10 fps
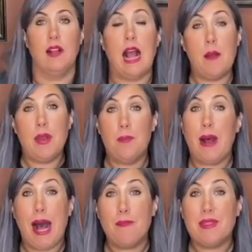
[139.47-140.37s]
I'm gonna
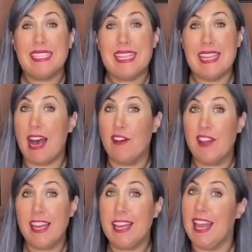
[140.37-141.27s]
pop this in the
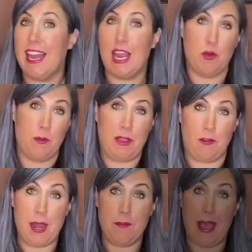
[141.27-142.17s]
oven, and I will be right